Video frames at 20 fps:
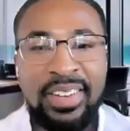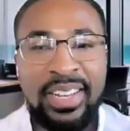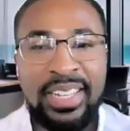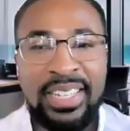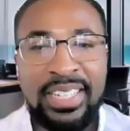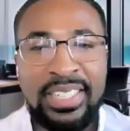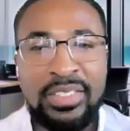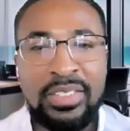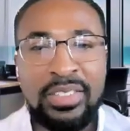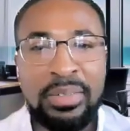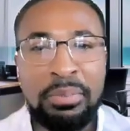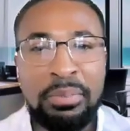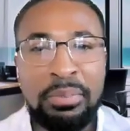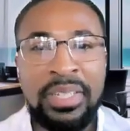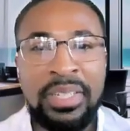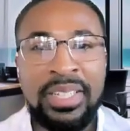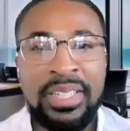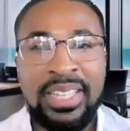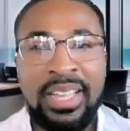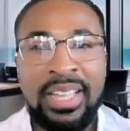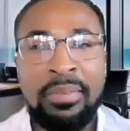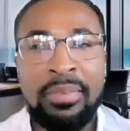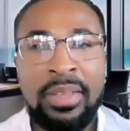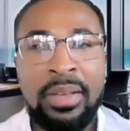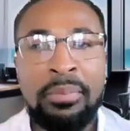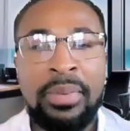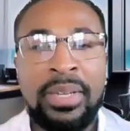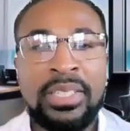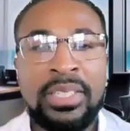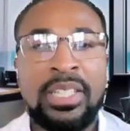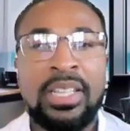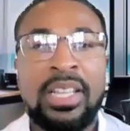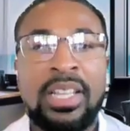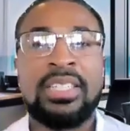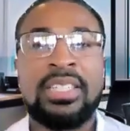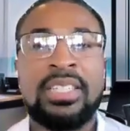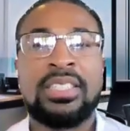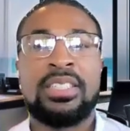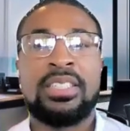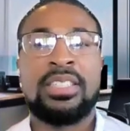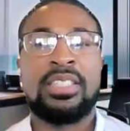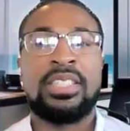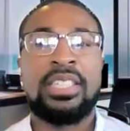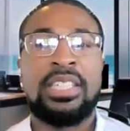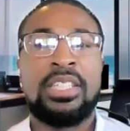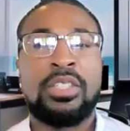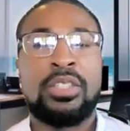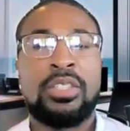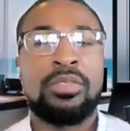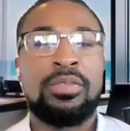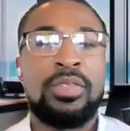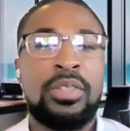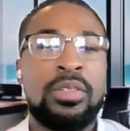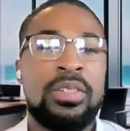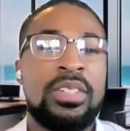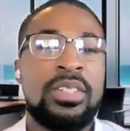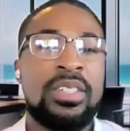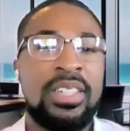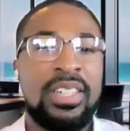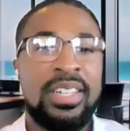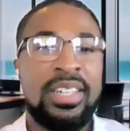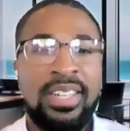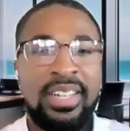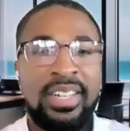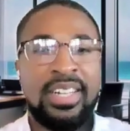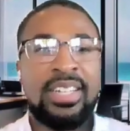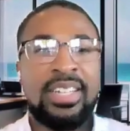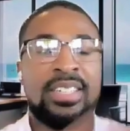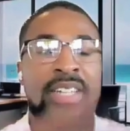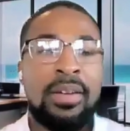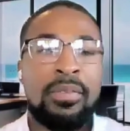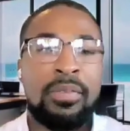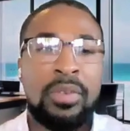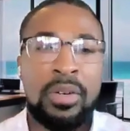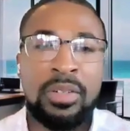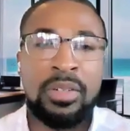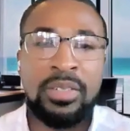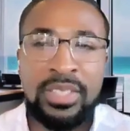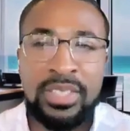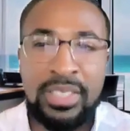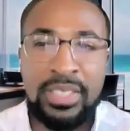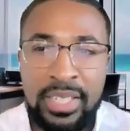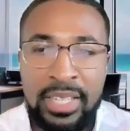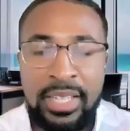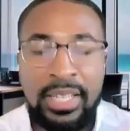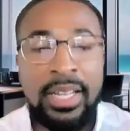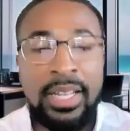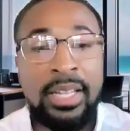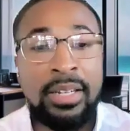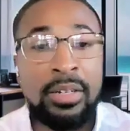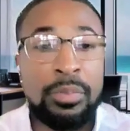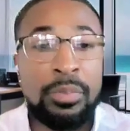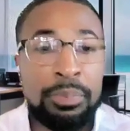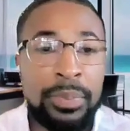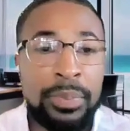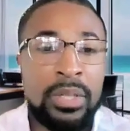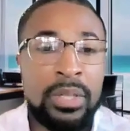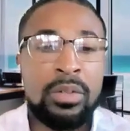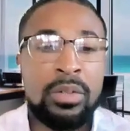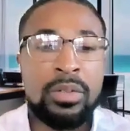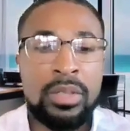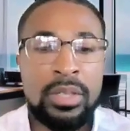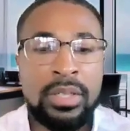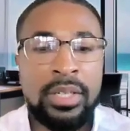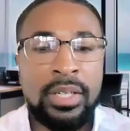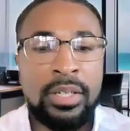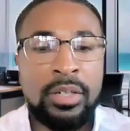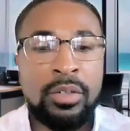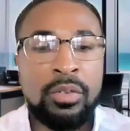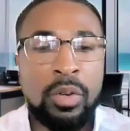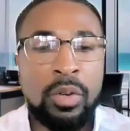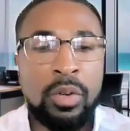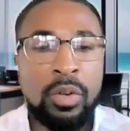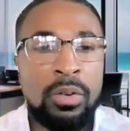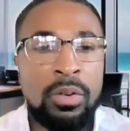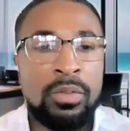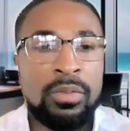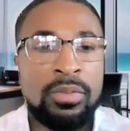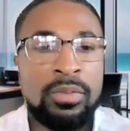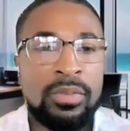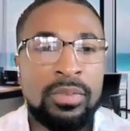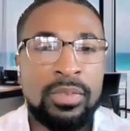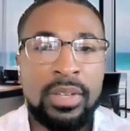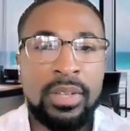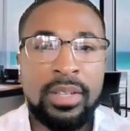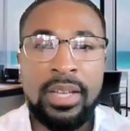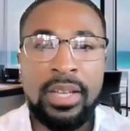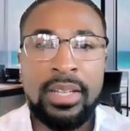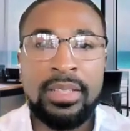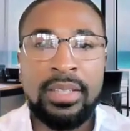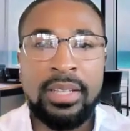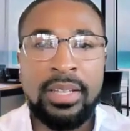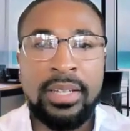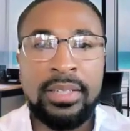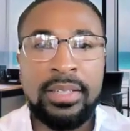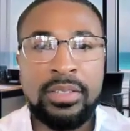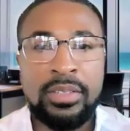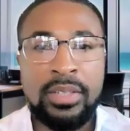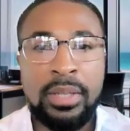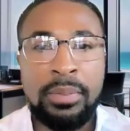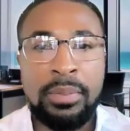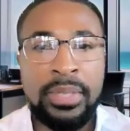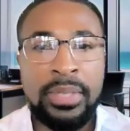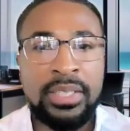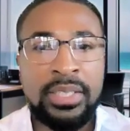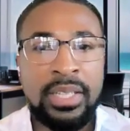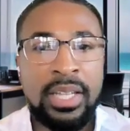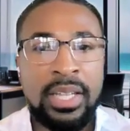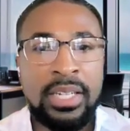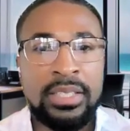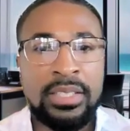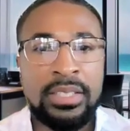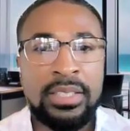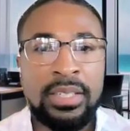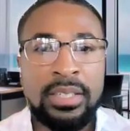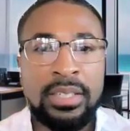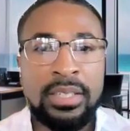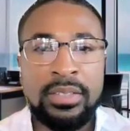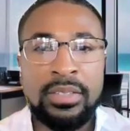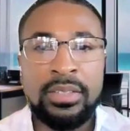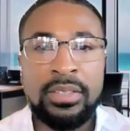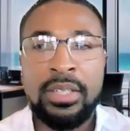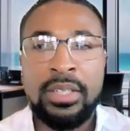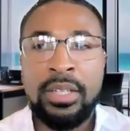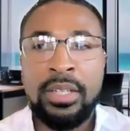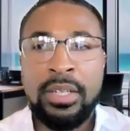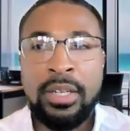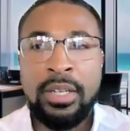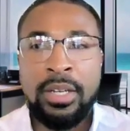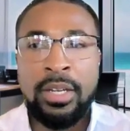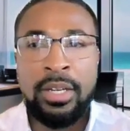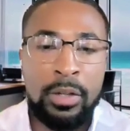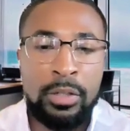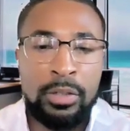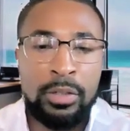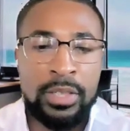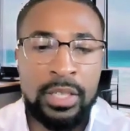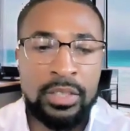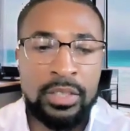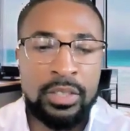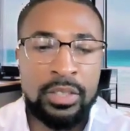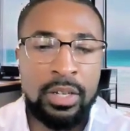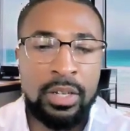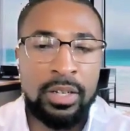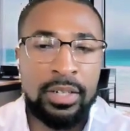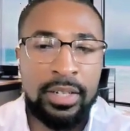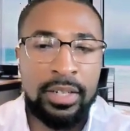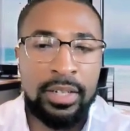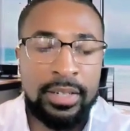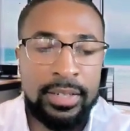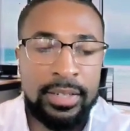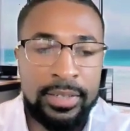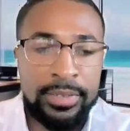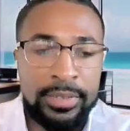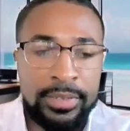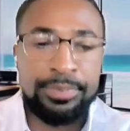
no, I get you completely. That makes a lot of sense. It's easier for you to diverse and build and grow like that. So that makes a lot of sense. I know you touched on